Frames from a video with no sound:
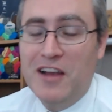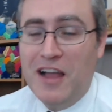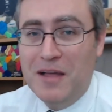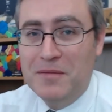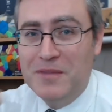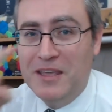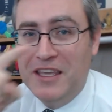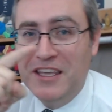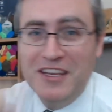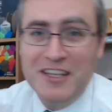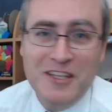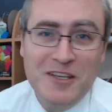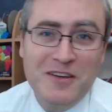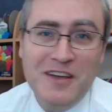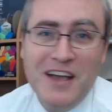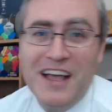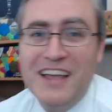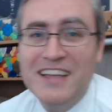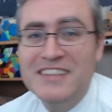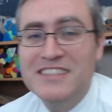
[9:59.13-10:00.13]
I'm getting you
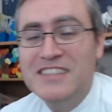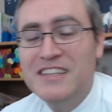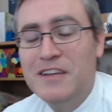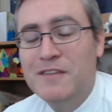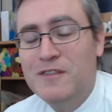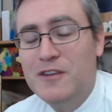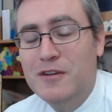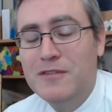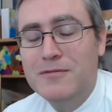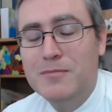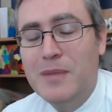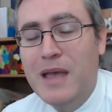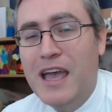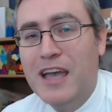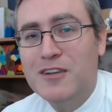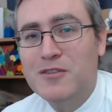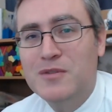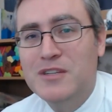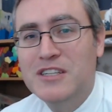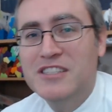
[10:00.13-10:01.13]
guys, if you've
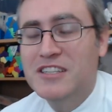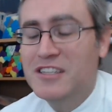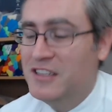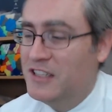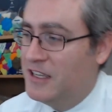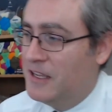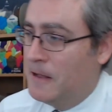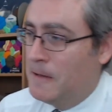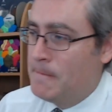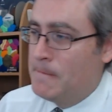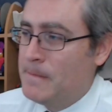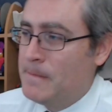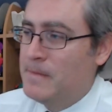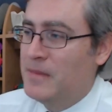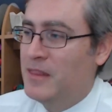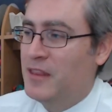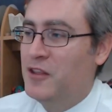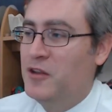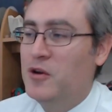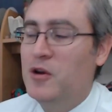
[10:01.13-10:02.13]
backed recently,
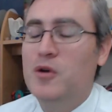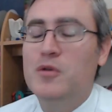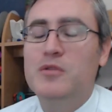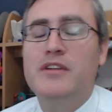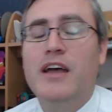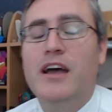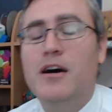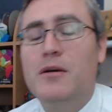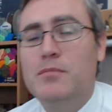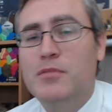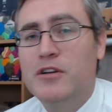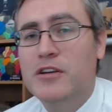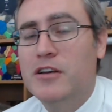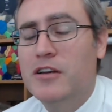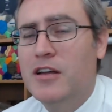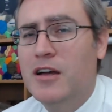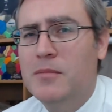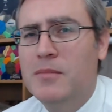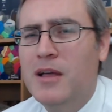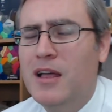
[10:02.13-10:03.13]
your own tile printed
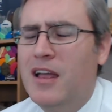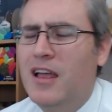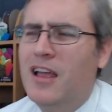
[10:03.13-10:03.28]
up.